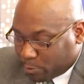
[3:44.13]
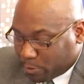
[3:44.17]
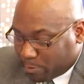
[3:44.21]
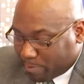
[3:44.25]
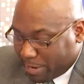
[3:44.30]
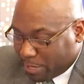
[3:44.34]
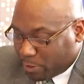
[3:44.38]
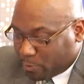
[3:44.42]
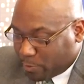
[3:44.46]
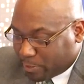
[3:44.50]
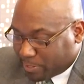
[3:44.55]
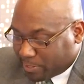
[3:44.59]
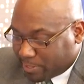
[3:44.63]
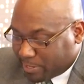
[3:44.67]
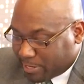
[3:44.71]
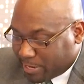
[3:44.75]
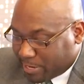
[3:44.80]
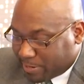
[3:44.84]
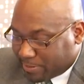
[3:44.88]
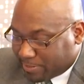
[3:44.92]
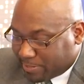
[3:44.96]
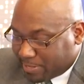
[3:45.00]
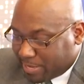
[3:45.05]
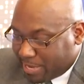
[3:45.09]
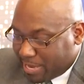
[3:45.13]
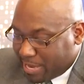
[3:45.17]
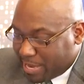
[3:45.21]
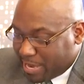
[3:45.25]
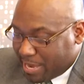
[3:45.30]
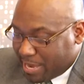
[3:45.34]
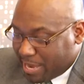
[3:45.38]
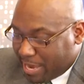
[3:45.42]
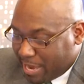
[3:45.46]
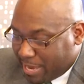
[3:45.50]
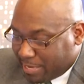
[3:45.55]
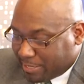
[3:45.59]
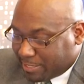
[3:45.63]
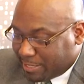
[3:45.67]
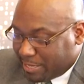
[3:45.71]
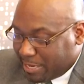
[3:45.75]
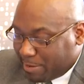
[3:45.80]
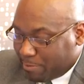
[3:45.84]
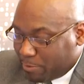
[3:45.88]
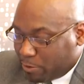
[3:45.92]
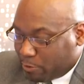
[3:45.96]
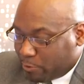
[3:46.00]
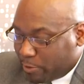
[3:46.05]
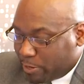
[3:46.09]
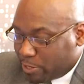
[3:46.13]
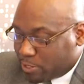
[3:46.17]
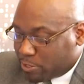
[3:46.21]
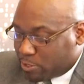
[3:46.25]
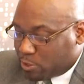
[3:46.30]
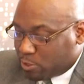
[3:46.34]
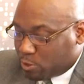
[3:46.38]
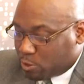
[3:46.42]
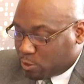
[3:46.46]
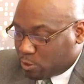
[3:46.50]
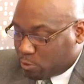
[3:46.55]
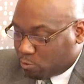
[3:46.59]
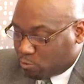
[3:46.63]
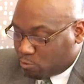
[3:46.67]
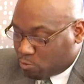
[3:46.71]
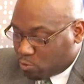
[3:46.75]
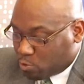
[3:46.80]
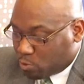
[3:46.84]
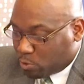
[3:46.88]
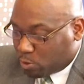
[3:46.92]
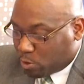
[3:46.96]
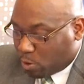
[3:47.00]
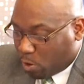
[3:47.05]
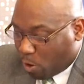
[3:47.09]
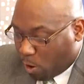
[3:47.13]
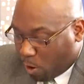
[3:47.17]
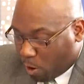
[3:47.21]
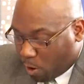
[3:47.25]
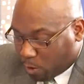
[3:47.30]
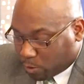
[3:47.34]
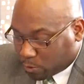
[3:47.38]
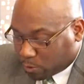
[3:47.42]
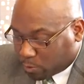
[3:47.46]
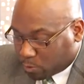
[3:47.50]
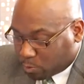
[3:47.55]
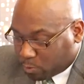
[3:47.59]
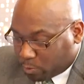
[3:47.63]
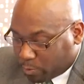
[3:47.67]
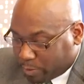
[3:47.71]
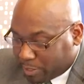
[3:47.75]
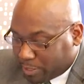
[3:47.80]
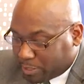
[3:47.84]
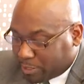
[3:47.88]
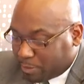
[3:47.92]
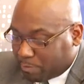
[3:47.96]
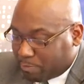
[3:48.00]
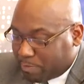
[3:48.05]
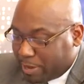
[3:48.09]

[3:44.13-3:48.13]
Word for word: The main question is immigration the root cause? Will the